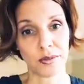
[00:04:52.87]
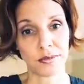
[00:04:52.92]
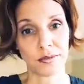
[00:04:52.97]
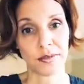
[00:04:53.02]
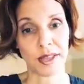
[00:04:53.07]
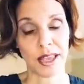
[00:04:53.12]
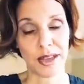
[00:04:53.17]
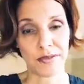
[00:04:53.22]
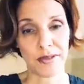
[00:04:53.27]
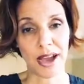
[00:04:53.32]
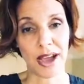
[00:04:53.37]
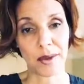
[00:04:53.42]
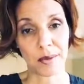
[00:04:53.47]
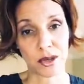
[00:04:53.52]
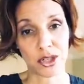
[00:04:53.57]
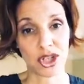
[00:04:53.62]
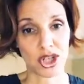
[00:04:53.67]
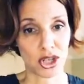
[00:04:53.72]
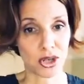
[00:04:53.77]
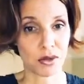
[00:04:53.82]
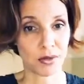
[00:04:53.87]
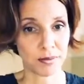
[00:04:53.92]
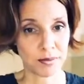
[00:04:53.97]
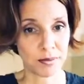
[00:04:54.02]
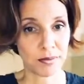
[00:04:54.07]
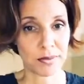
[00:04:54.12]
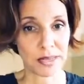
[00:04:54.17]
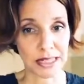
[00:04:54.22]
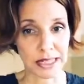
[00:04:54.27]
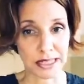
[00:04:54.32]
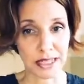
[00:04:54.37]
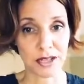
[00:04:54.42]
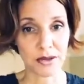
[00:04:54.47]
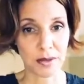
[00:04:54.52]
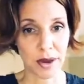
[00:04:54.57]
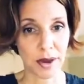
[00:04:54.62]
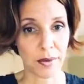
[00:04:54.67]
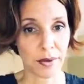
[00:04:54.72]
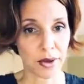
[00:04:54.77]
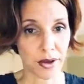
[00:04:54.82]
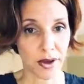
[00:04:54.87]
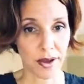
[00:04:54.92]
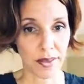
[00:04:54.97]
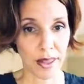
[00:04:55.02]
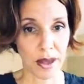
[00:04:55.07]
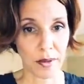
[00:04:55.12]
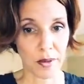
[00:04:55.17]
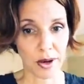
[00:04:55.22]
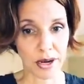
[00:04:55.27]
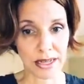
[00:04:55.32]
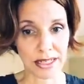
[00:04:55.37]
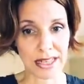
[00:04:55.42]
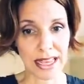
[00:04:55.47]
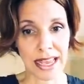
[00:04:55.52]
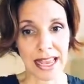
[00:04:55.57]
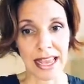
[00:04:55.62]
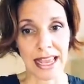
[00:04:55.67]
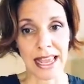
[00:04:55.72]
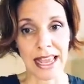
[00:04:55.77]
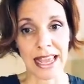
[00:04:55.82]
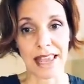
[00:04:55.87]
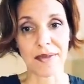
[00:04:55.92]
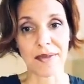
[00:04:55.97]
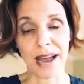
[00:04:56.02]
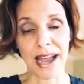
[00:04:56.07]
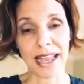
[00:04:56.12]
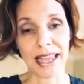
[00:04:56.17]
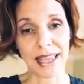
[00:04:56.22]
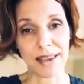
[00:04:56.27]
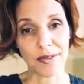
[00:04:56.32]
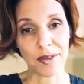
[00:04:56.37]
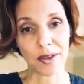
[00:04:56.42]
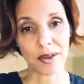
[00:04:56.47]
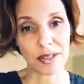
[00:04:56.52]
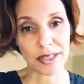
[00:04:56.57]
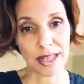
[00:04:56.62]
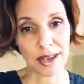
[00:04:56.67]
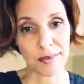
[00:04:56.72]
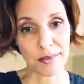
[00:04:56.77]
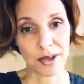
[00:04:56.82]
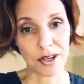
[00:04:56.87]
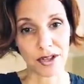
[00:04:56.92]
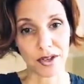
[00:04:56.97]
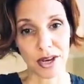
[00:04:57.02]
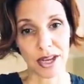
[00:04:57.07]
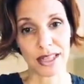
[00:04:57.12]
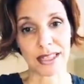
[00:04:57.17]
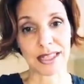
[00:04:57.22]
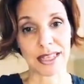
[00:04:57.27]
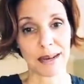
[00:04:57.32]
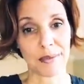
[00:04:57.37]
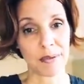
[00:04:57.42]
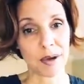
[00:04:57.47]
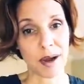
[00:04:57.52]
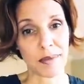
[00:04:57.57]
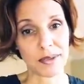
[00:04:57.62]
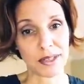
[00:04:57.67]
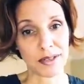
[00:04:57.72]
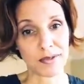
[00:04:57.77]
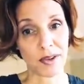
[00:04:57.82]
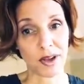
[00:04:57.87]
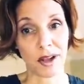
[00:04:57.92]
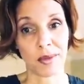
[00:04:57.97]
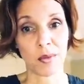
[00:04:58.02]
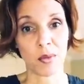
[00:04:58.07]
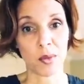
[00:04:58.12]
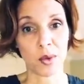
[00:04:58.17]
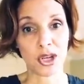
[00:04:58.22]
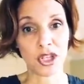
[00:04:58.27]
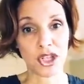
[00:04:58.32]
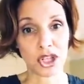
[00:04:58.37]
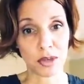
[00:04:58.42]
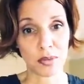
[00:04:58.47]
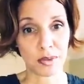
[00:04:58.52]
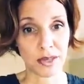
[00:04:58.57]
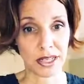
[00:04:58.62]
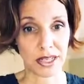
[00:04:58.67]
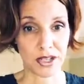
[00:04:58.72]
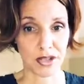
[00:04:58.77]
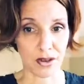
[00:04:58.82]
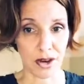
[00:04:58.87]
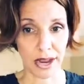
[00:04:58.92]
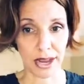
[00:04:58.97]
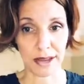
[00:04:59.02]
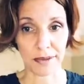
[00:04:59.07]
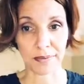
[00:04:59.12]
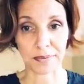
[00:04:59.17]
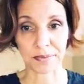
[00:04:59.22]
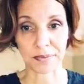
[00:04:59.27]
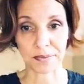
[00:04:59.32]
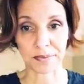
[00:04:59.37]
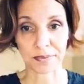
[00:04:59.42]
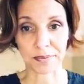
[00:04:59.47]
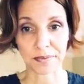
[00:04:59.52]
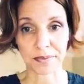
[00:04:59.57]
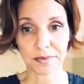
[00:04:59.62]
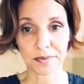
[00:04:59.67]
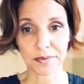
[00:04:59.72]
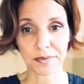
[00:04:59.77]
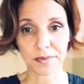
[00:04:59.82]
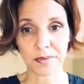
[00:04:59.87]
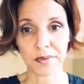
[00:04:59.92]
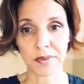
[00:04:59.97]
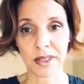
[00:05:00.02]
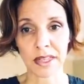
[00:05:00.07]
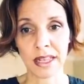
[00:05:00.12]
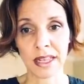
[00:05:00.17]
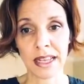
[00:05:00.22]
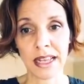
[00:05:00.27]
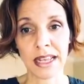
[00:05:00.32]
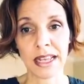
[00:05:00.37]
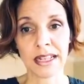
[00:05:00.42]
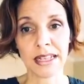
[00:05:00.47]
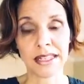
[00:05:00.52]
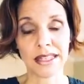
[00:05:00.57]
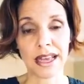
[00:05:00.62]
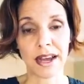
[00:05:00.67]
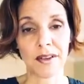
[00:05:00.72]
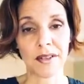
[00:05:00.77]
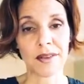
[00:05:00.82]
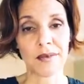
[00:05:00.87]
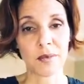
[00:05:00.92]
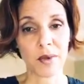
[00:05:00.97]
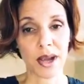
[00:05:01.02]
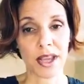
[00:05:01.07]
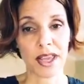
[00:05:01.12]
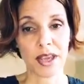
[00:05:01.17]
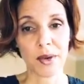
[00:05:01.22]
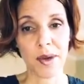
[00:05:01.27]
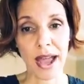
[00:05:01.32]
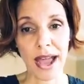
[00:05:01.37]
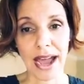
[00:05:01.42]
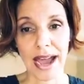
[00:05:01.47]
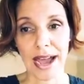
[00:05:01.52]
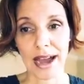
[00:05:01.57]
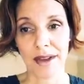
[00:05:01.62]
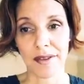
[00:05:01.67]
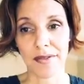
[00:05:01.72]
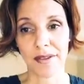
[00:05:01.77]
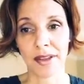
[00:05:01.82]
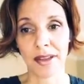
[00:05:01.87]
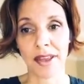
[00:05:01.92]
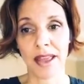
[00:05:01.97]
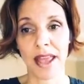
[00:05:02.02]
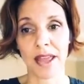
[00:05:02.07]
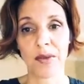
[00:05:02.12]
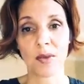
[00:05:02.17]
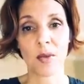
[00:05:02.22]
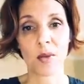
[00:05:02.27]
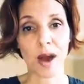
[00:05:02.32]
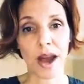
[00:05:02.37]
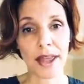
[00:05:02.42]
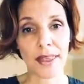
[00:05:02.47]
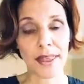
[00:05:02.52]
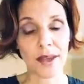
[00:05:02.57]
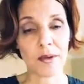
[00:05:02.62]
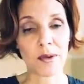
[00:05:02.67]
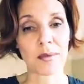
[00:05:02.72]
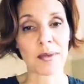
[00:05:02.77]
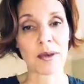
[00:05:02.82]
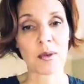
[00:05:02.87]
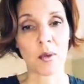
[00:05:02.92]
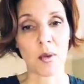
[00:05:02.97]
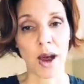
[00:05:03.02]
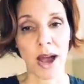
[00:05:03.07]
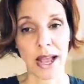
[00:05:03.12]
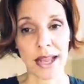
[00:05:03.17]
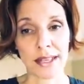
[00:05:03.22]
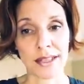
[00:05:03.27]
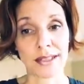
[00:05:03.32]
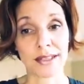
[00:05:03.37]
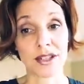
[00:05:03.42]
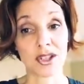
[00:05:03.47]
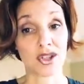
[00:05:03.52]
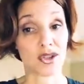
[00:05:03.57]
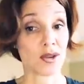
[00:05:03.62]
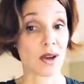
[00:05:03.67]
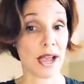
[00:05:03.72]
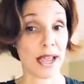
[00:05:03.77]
if I, would you business, right? We know how that works. If I give you a sample to try this and I promise to follow up, would you please try it? Tell them what you have and why they would be wise to try